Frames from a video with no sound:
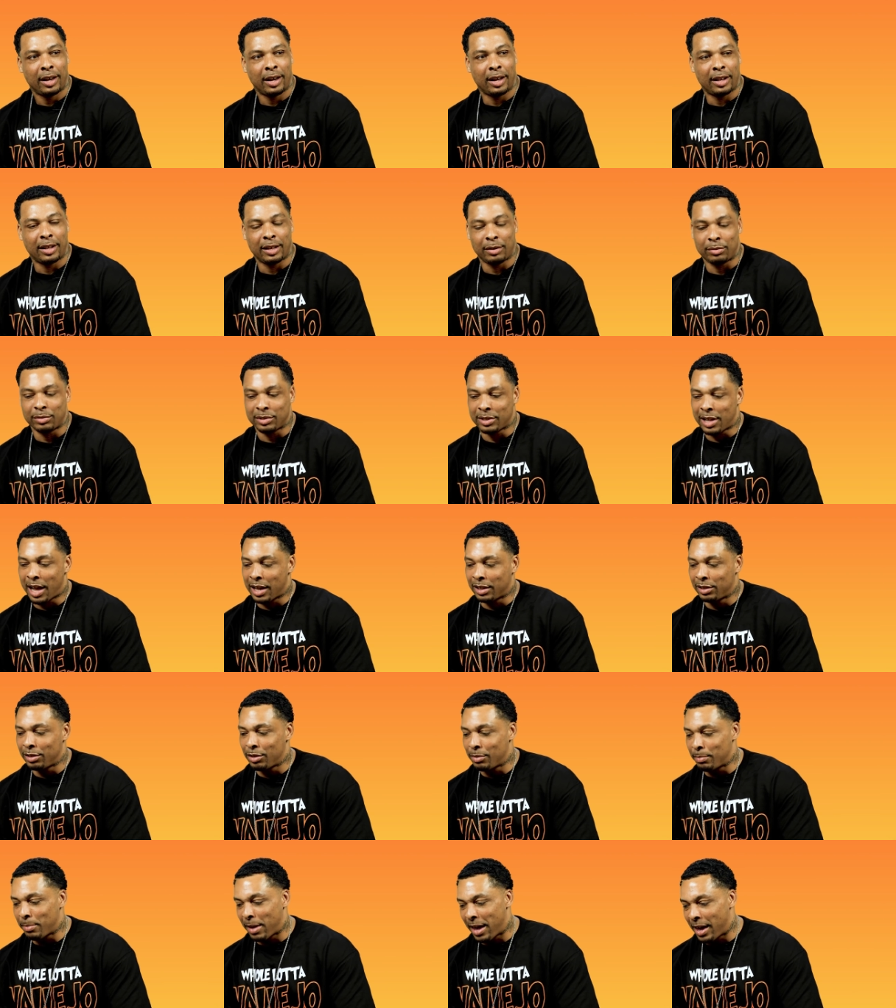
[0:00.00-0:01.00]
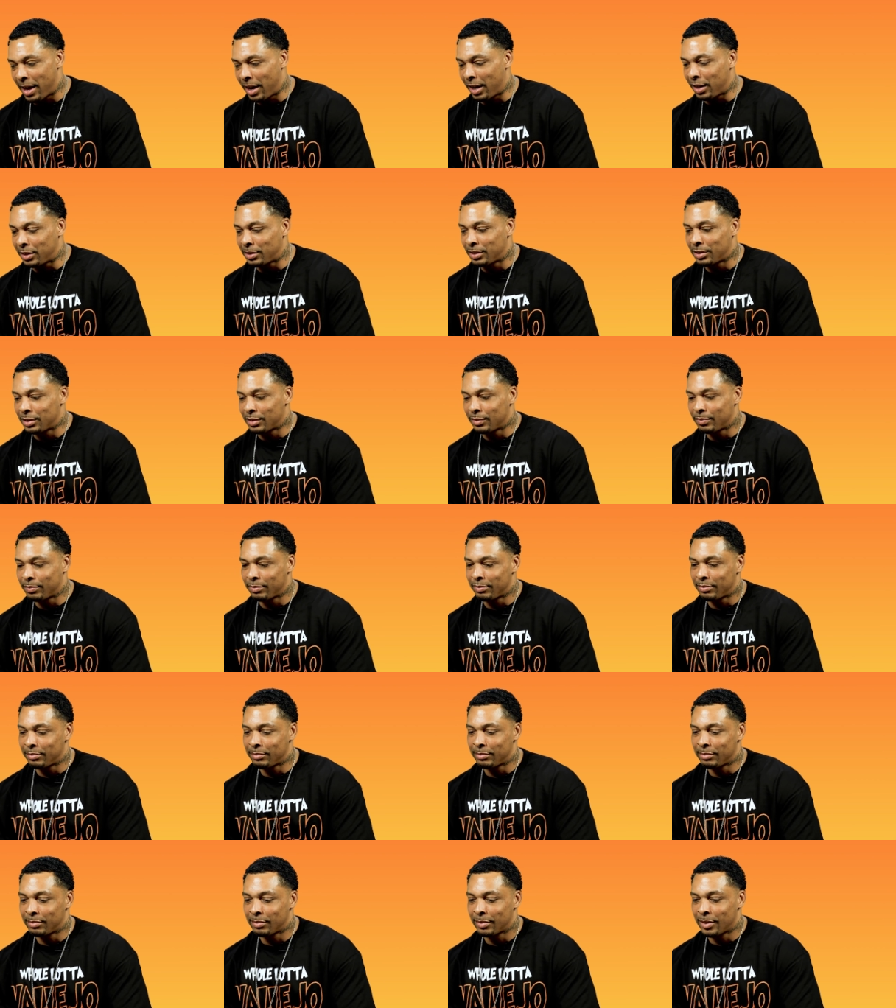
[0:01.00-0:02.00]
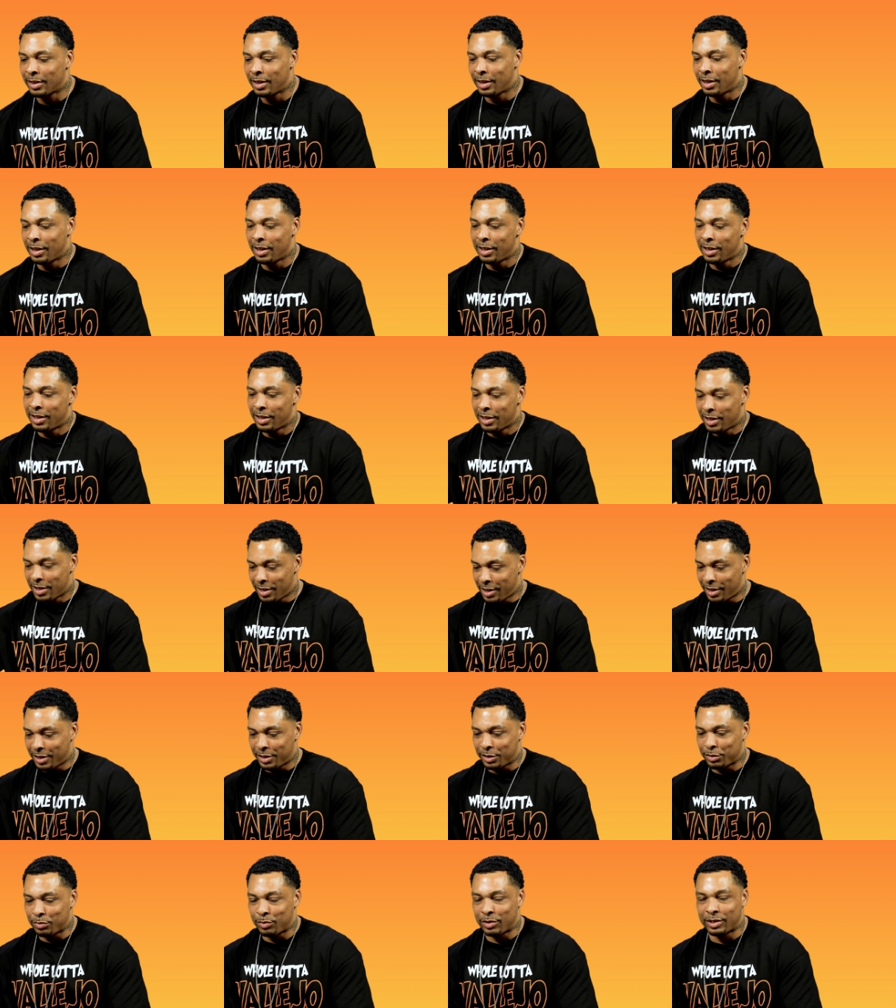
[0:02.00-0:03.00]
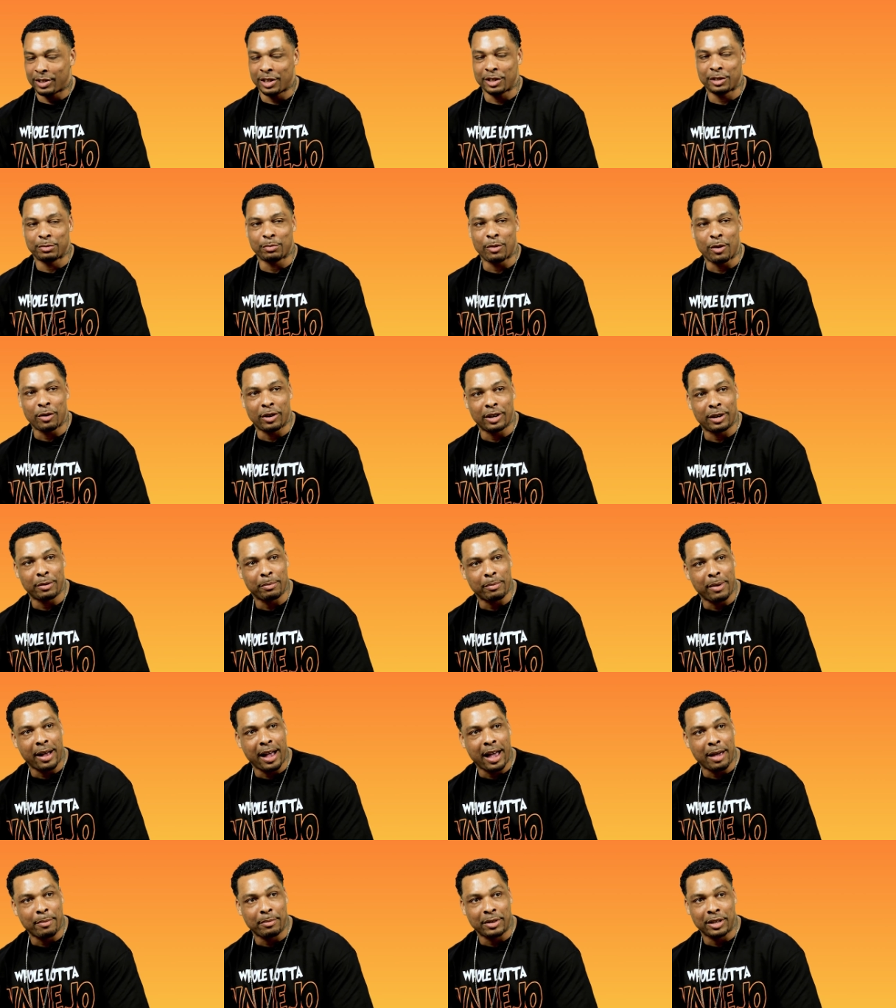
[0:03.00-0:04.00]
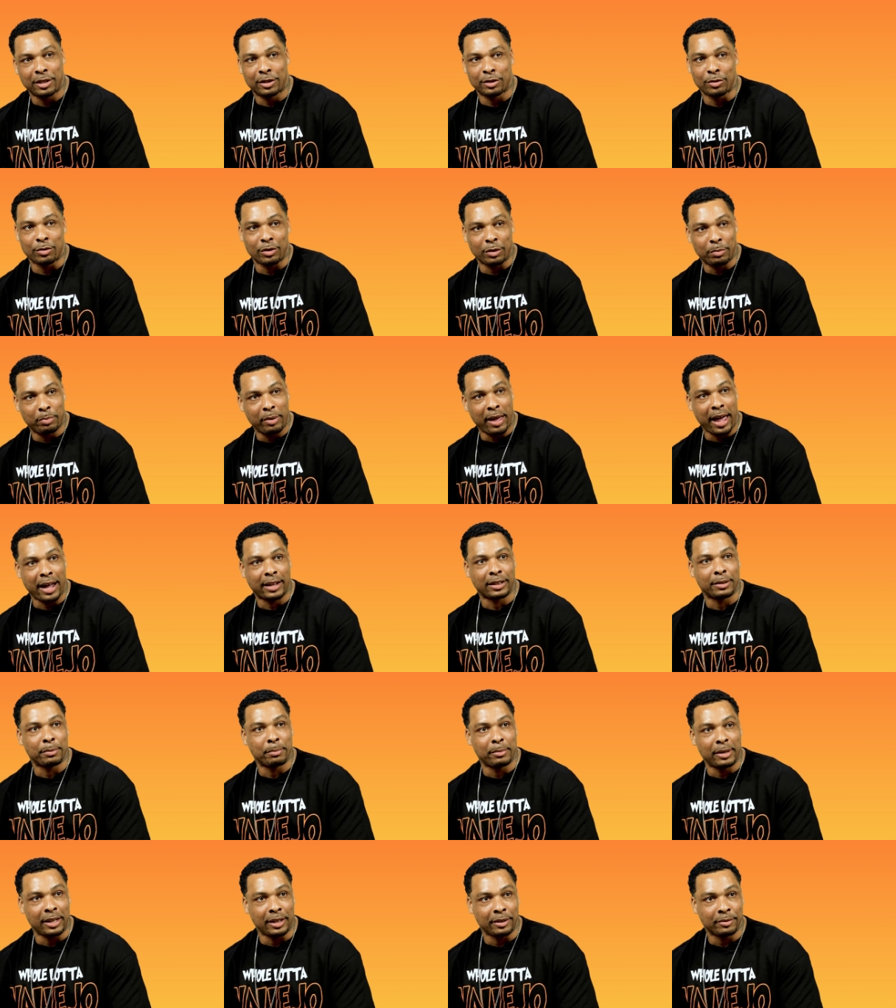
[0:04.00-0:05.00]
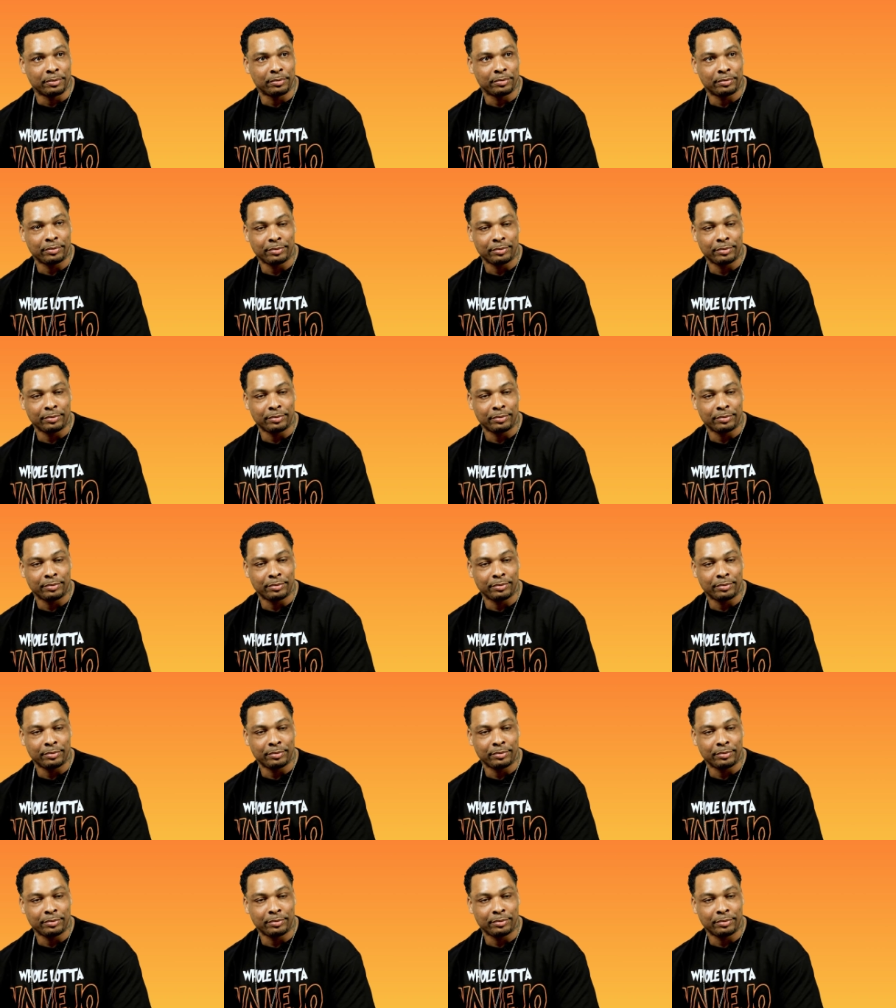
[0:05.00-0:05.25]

And he was like, "Little Mage, huh, that's what they smoking in Miami. He threw the pack to me